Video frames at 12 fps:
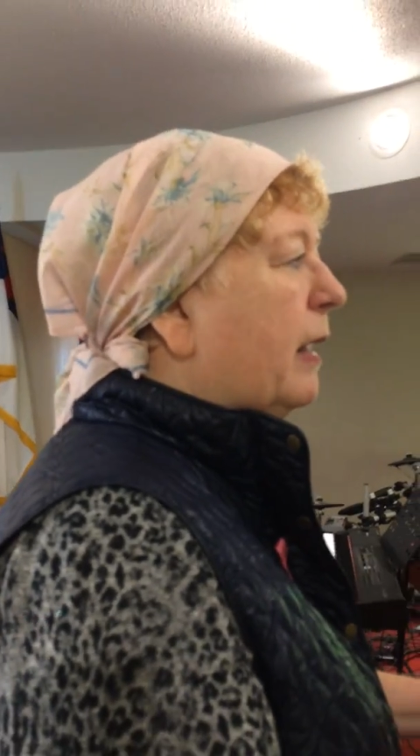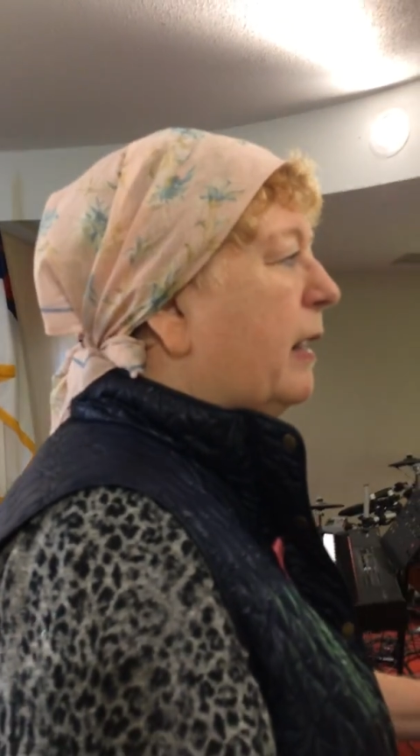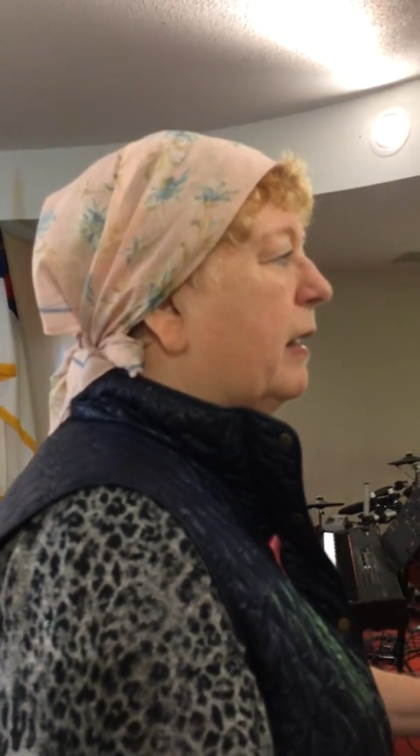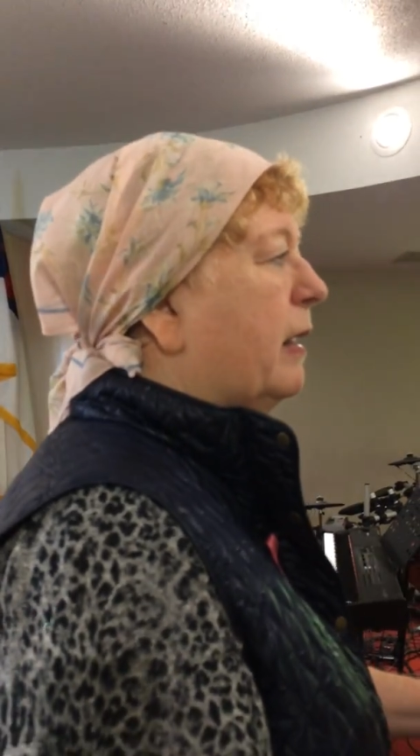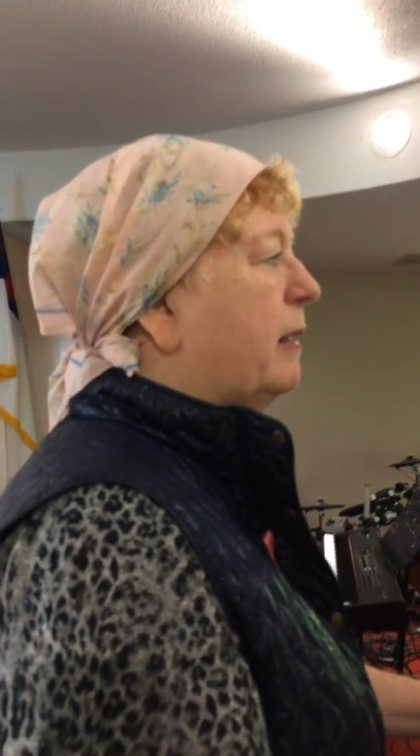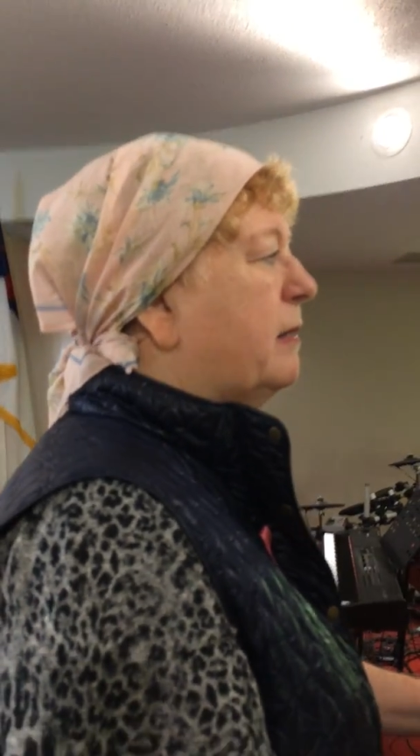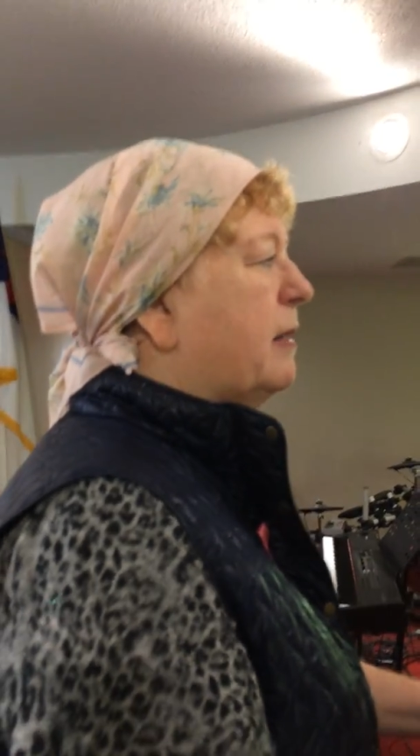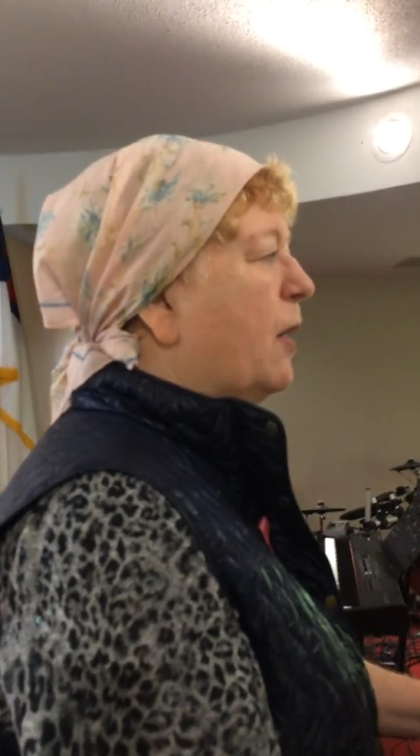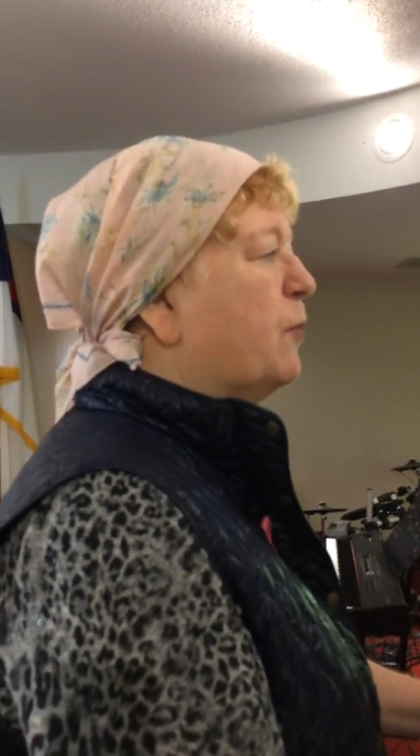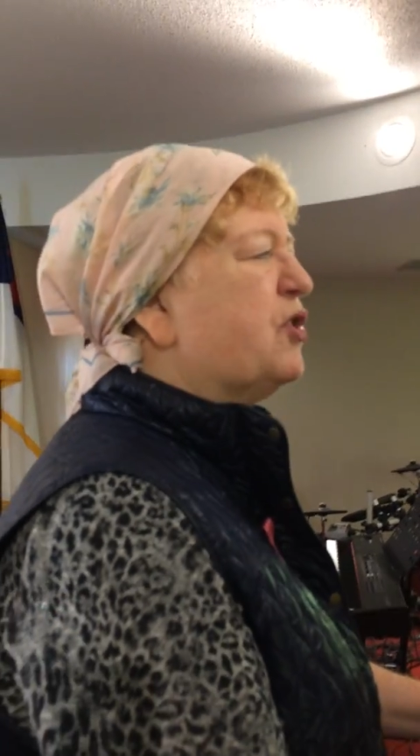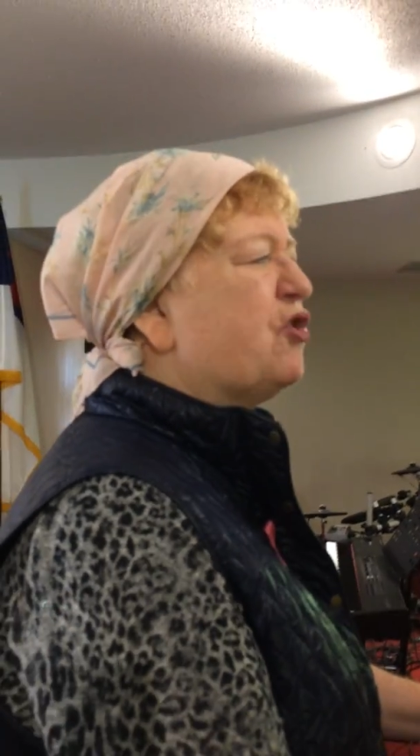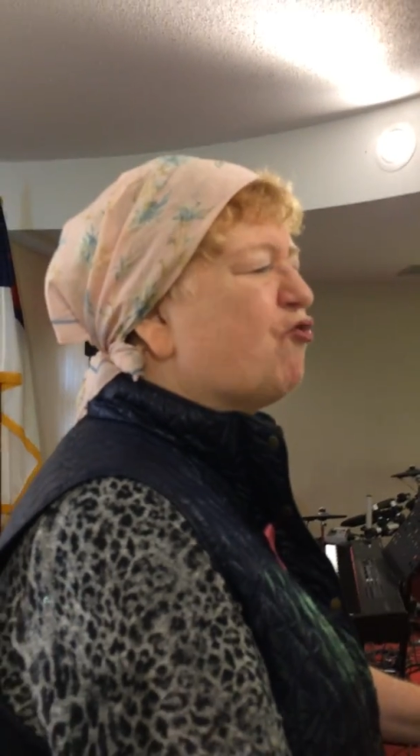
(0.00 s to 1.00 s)
And
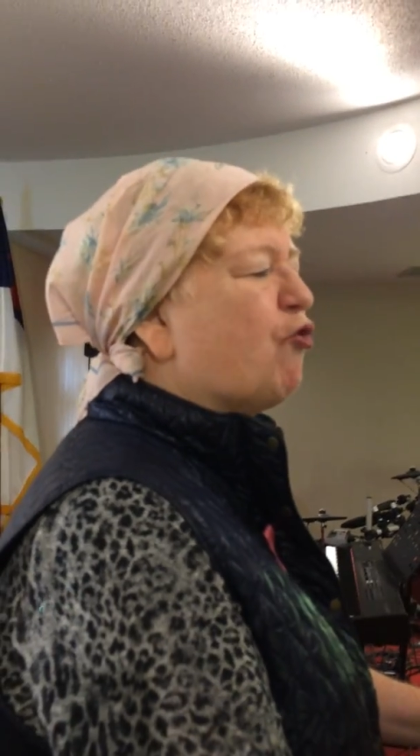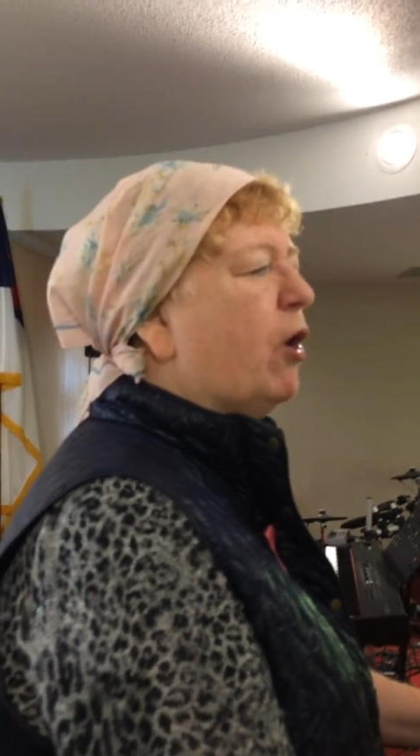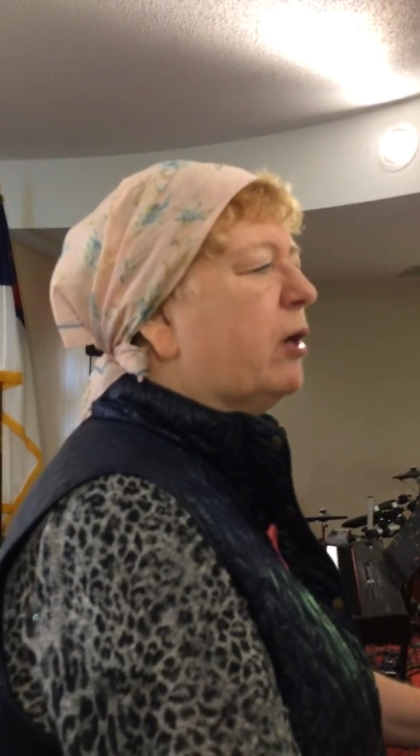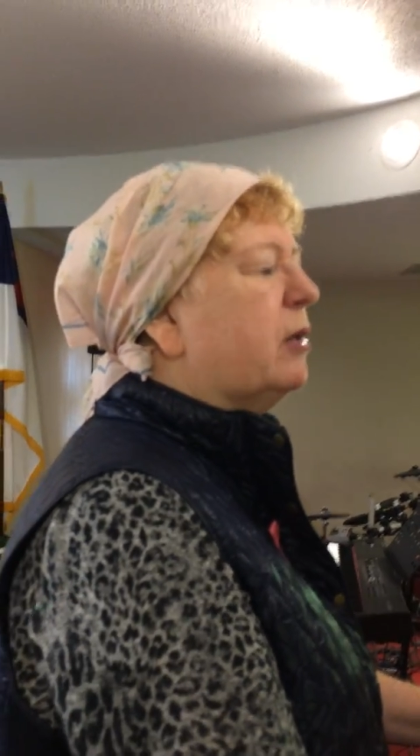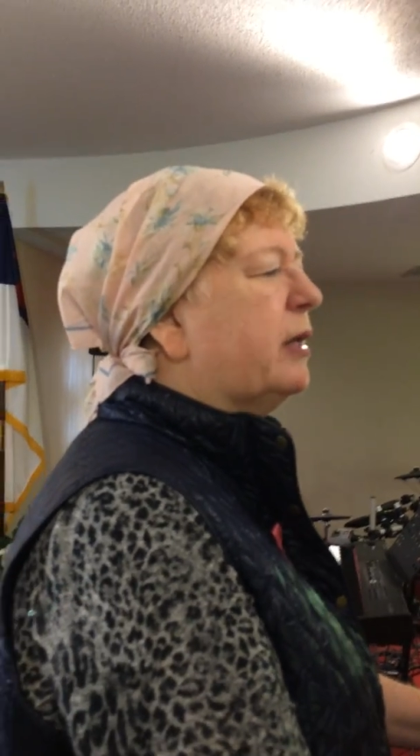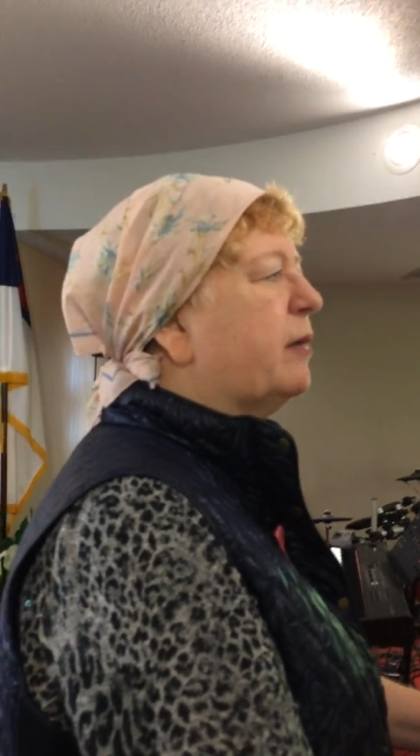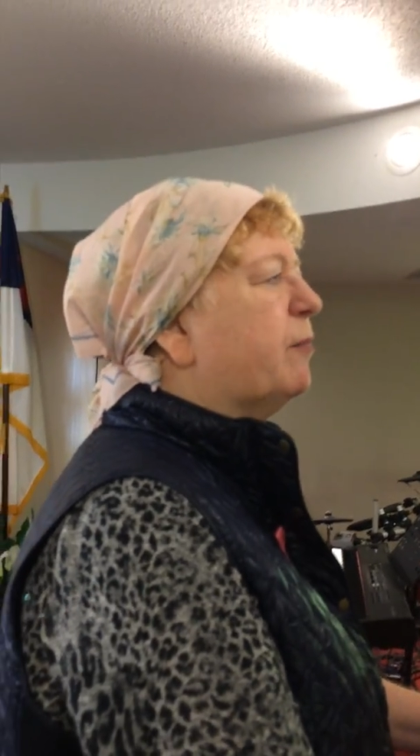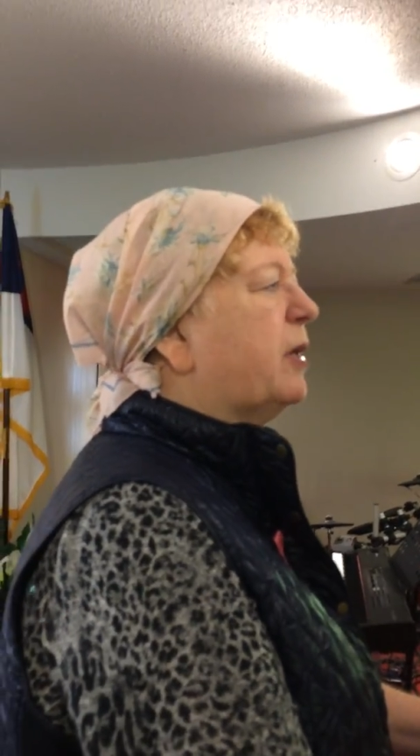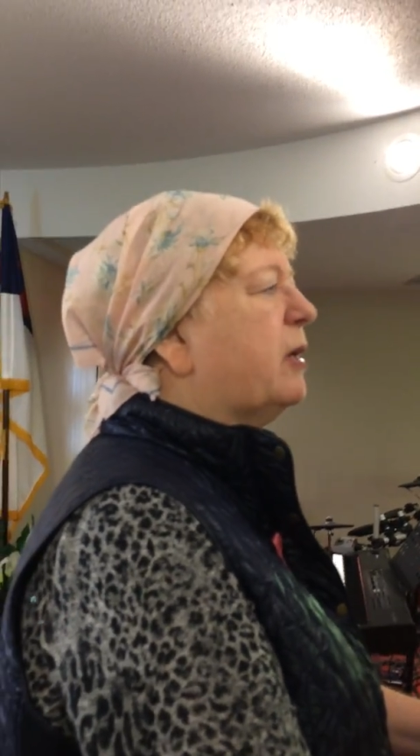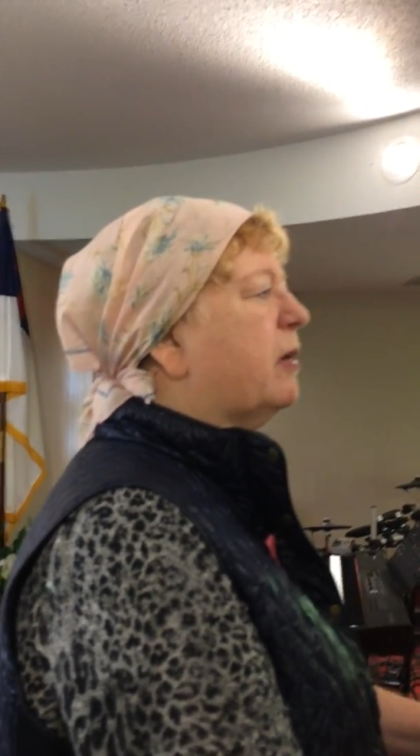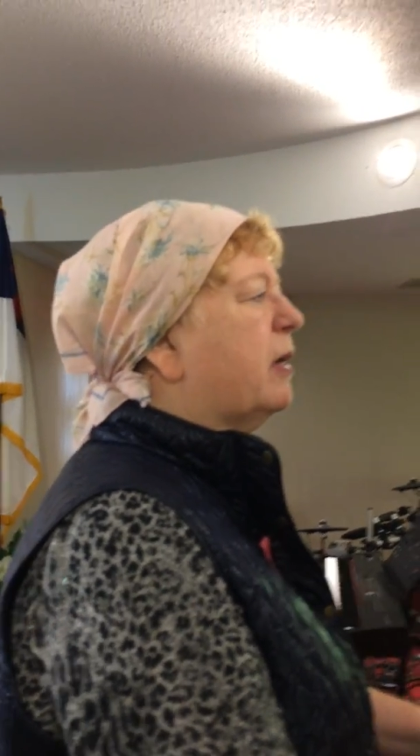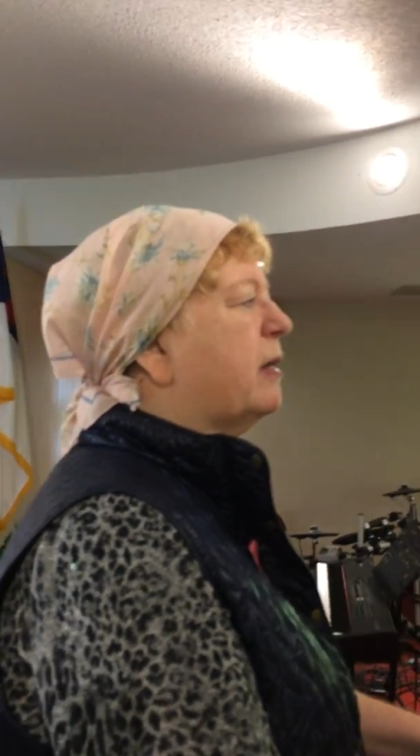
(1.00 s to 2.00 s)
I was struggling
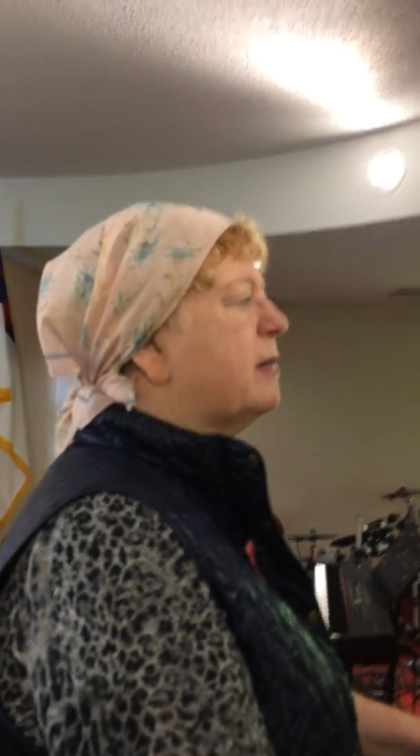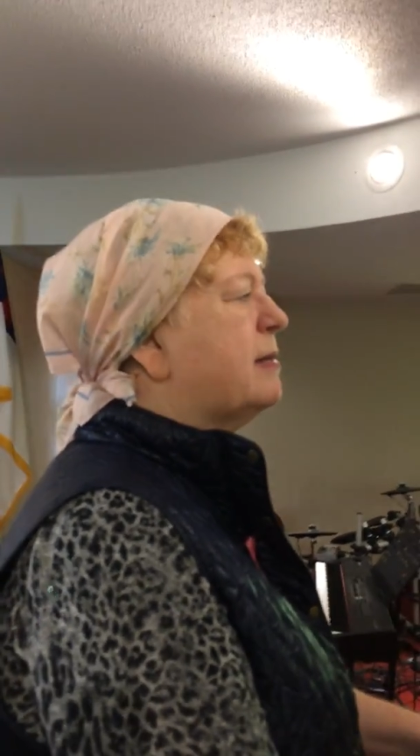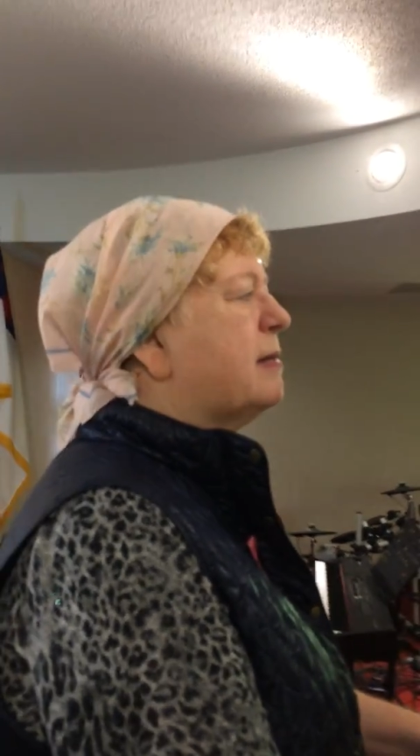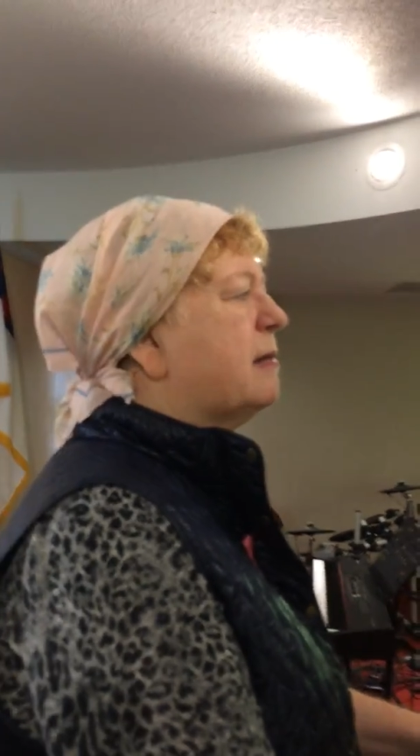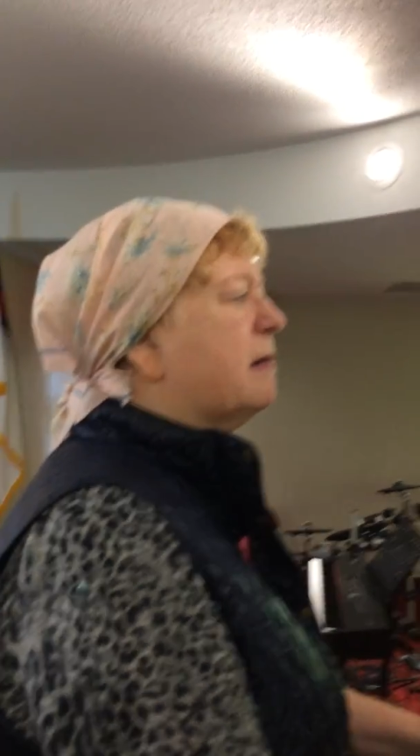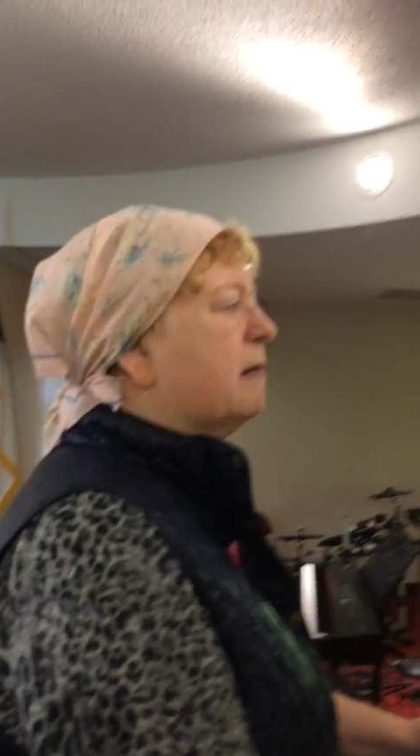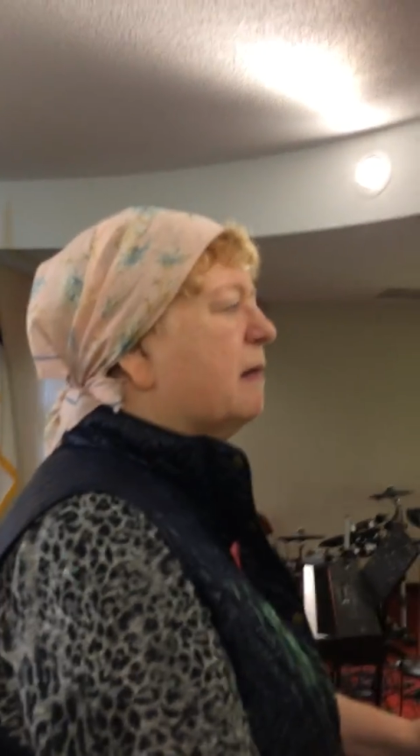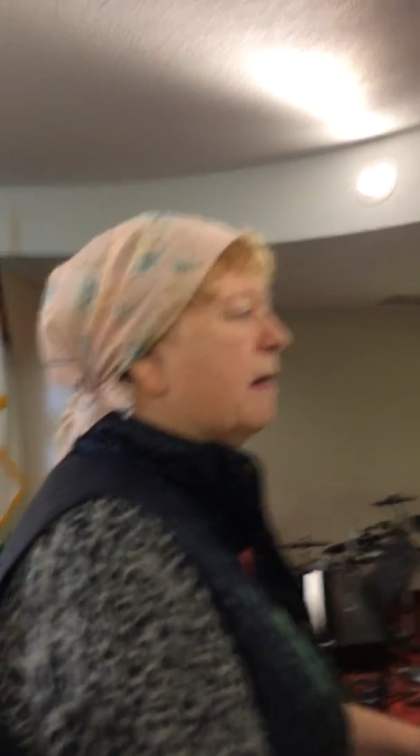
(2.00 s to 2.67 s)
because